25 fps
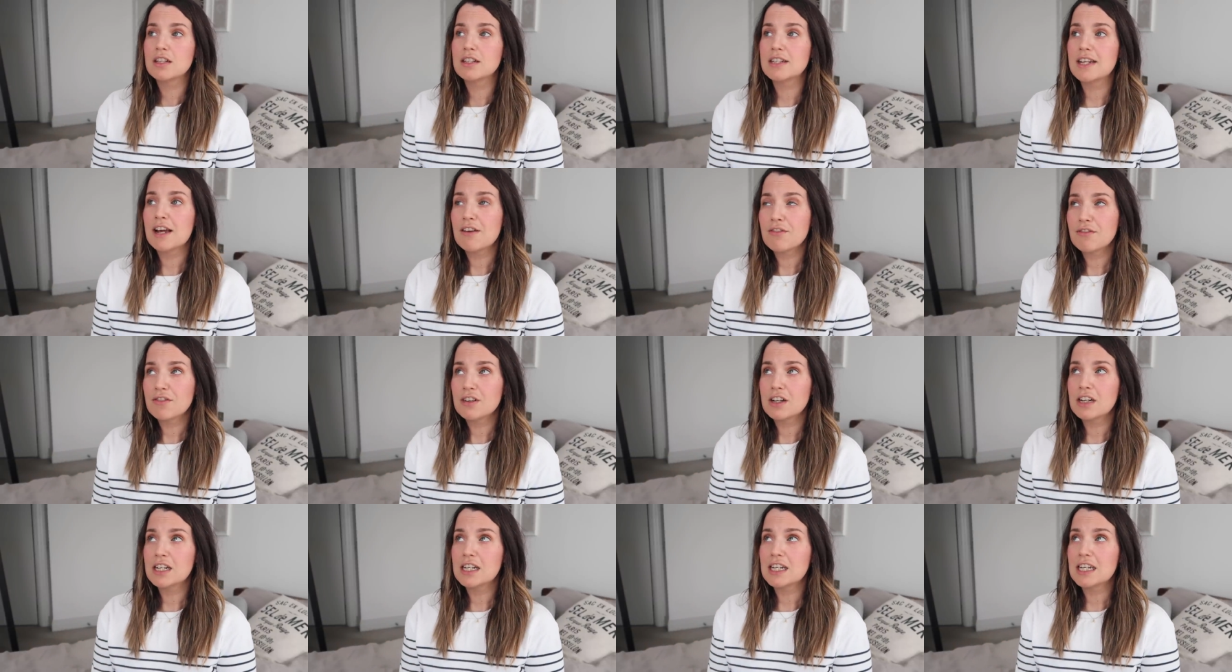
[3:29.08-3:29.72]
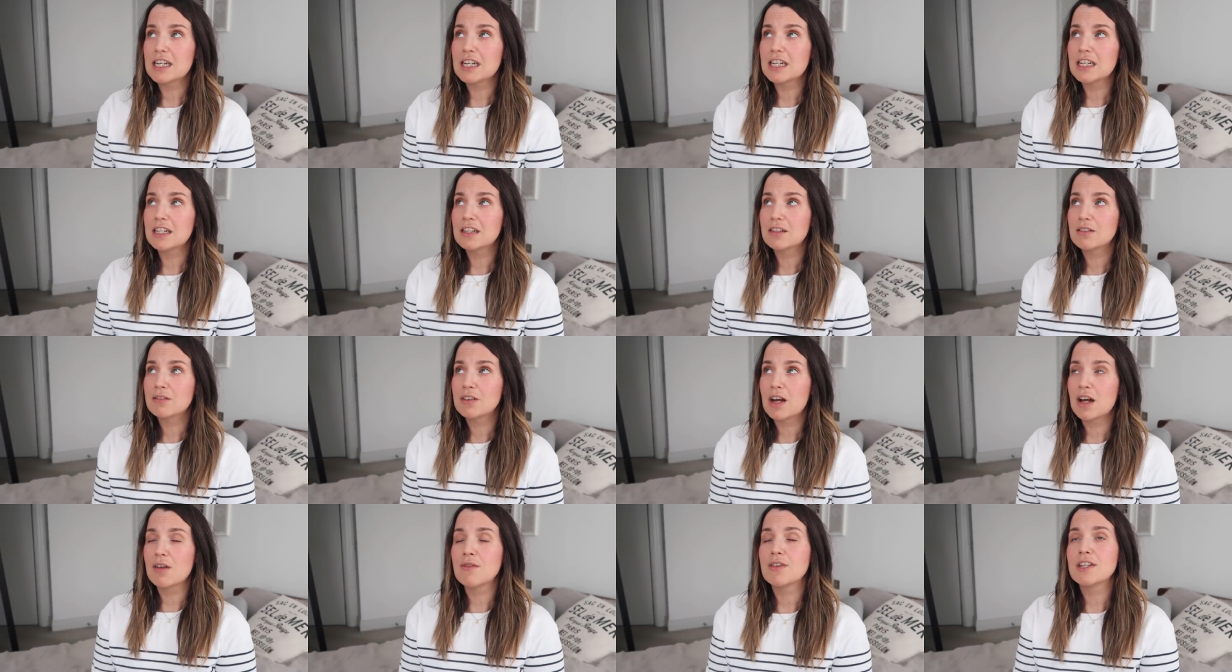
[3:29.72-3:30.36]
Definitely,
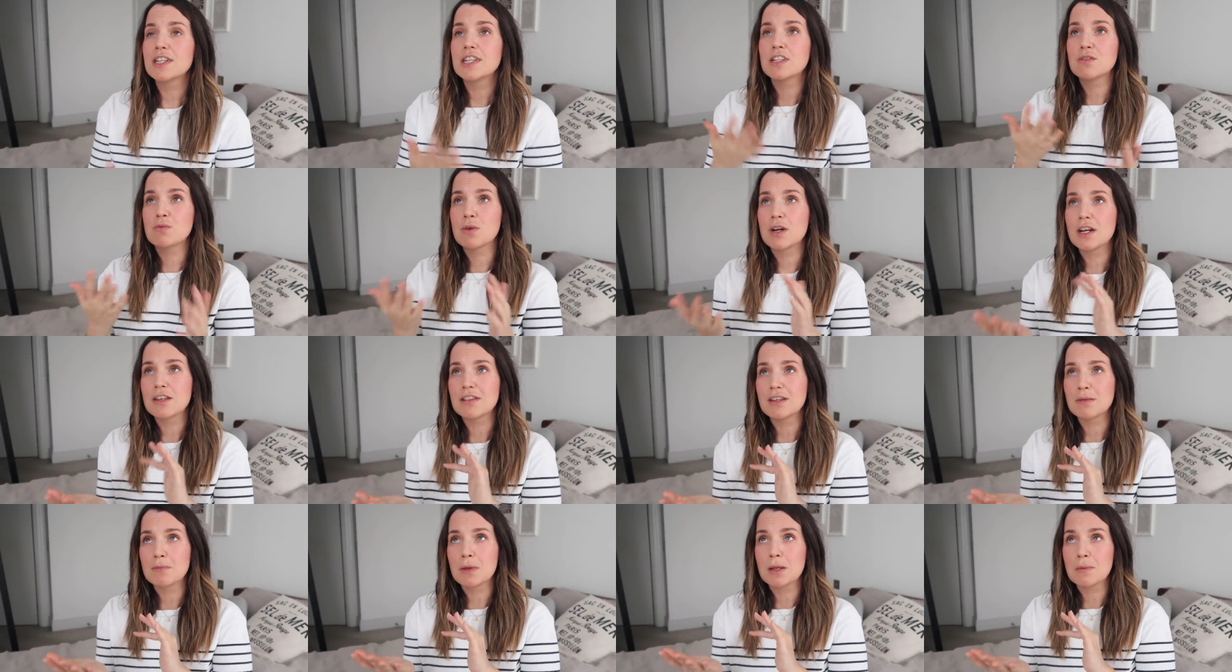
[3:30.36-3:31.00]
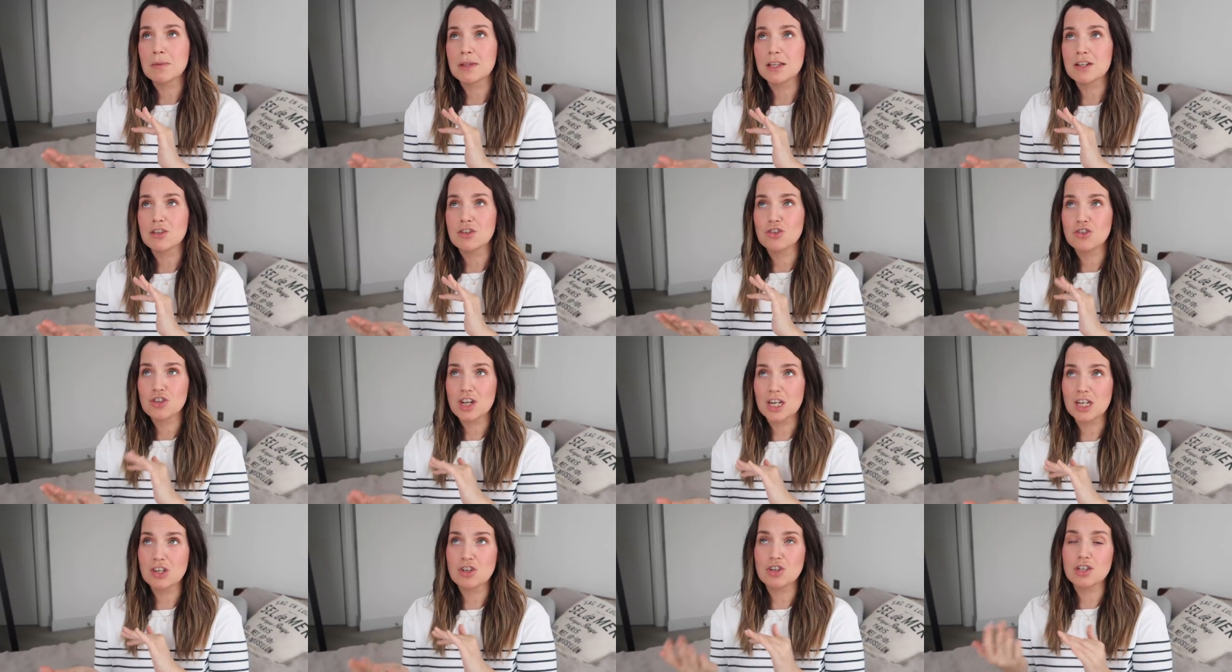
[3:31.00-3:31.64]
and this is why I think maybe they
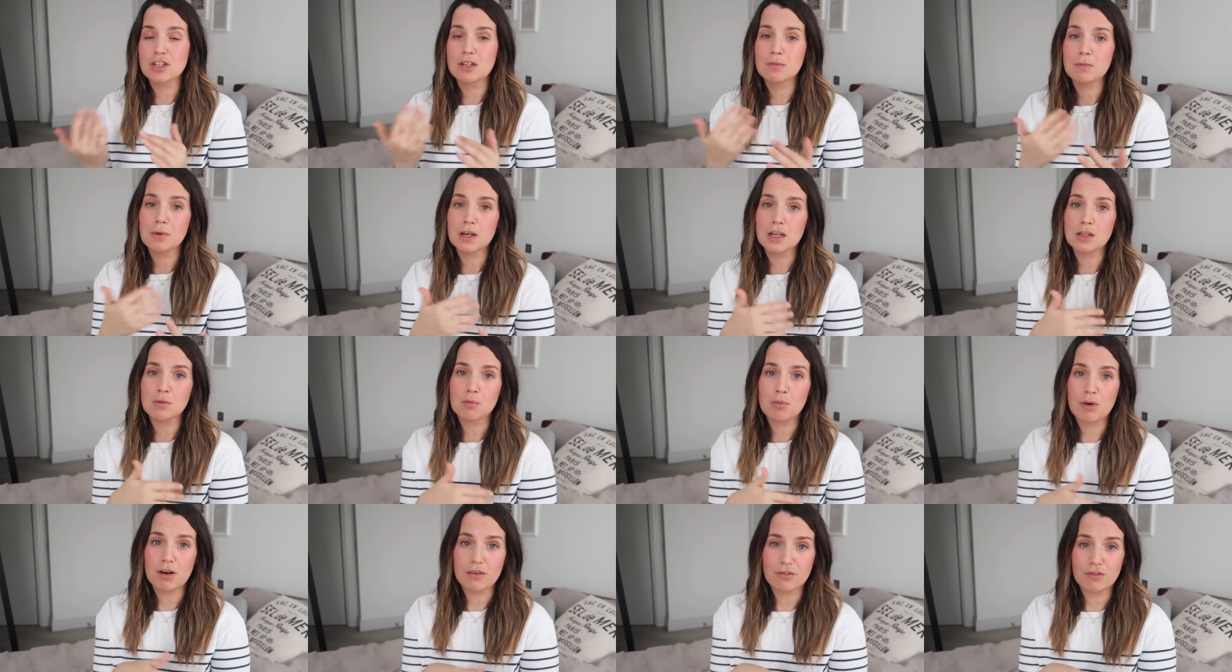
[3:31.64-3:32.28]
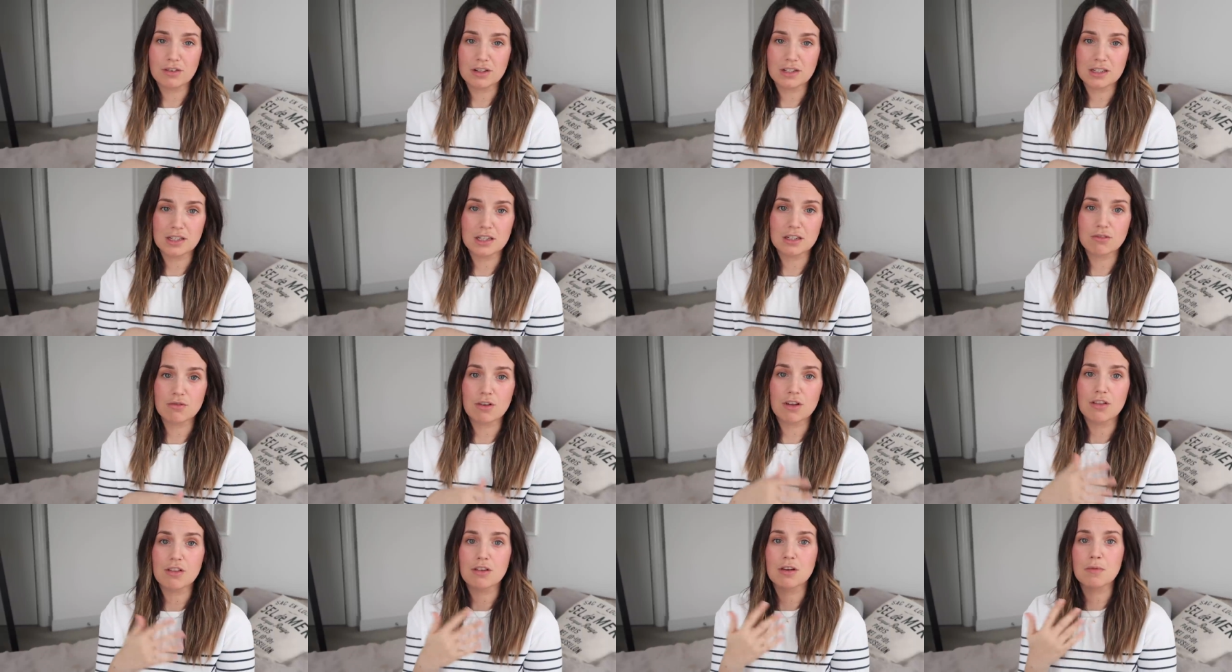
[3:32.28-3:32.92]
should change it to birth
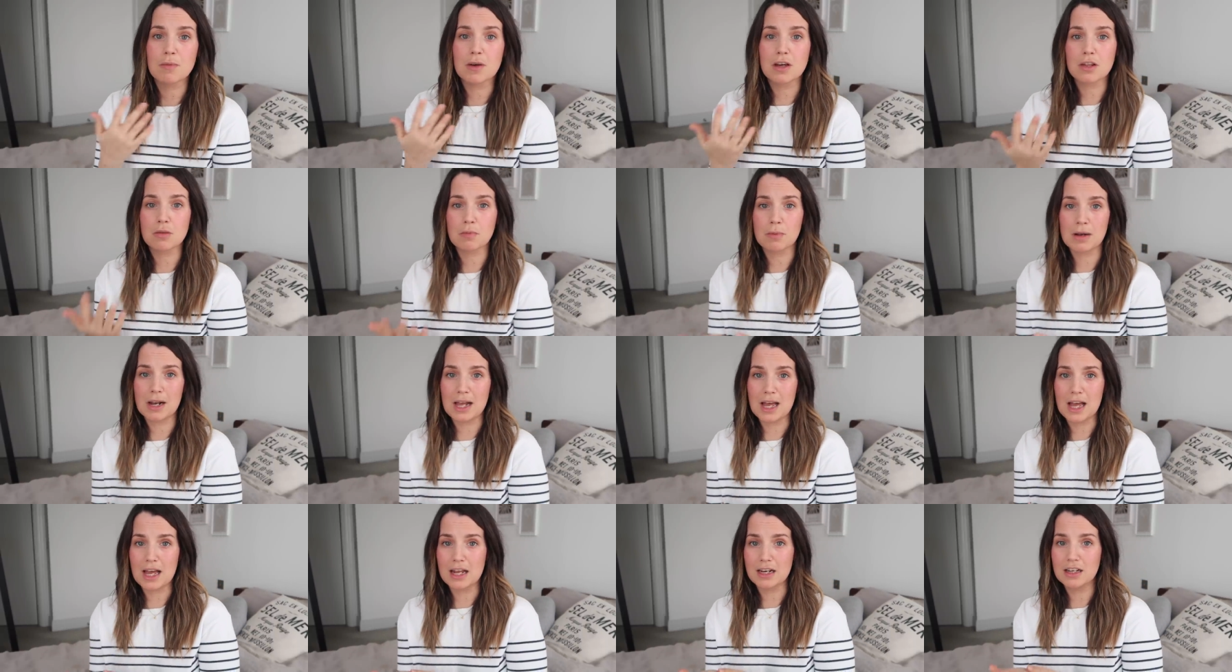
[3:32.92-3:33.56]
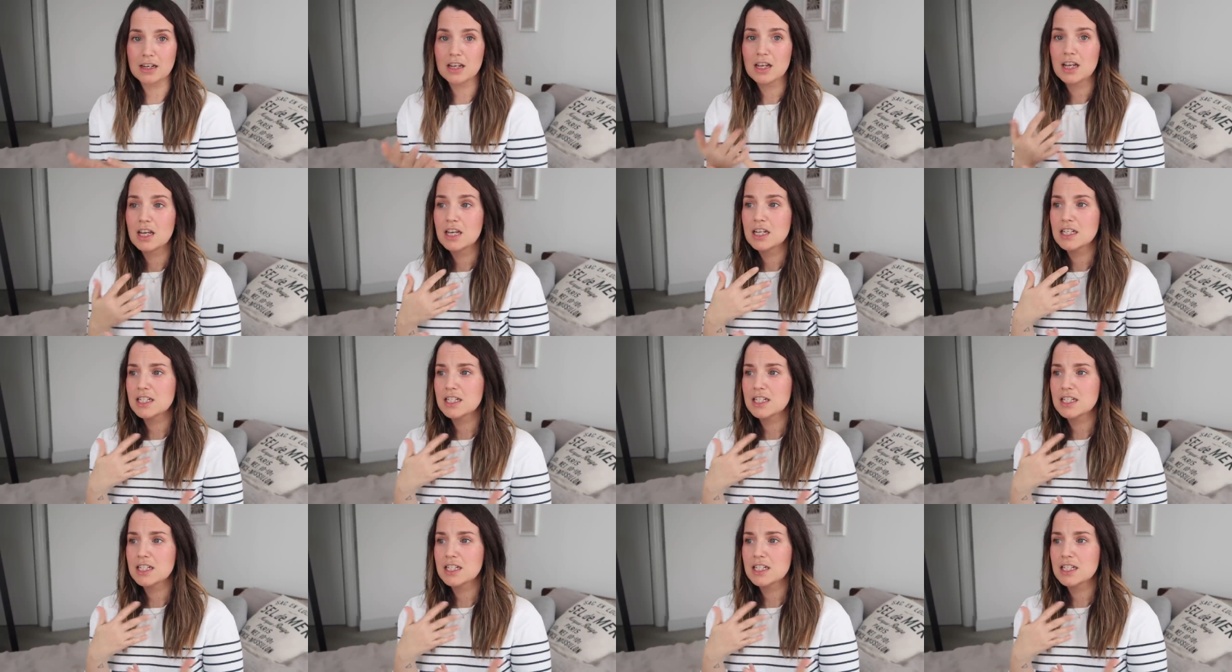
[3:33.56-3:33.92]
preferences rather than a birth plan,